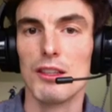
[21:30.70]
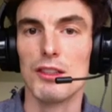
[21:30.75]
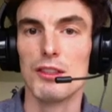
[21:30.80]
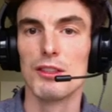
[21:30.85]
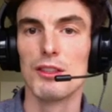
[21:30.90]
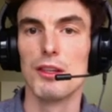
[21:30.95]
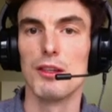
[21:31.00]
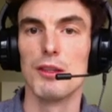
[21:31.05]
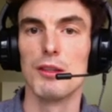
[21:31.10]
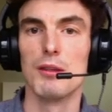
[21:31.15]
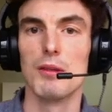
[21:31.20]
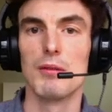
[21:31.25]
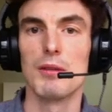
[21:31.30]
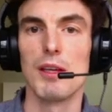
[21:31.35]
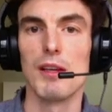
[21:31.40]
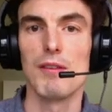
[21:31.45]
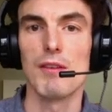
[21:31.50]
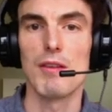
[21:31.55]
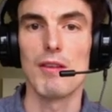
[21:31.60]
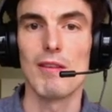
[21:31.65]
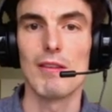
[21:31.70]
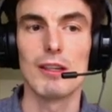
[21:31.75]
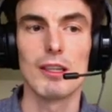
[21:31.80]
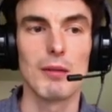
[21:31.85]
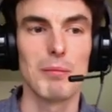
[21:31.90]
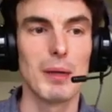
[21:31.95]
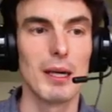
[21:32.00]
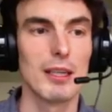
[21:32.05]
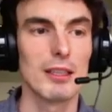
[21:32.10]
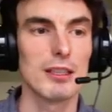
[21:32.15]
So if you've ever
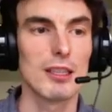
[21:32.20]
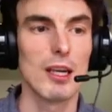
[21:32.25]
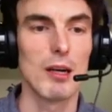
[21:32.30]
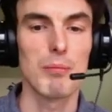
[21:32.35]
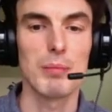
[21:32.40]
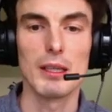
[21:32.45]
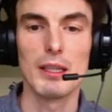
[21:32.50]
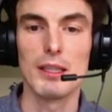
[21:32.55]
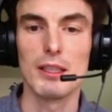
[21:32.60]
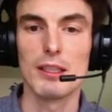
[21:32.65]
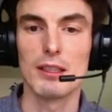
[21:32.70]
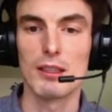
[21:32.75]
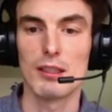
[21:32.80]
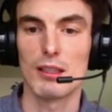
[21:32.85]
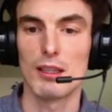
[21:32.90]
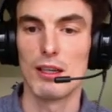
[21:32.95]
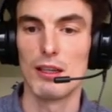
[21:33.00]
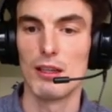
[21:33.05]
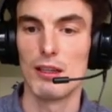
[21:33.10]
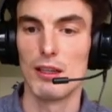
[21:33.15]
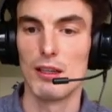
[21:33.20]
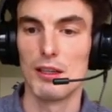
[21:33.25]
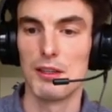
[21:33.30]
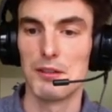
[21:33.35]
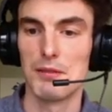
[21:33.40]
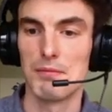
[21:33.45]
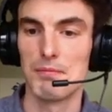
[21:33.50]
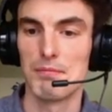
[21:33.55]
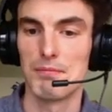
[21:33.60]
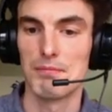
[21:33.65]
heard of Periscope, it is
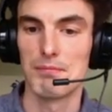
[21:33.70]
gone.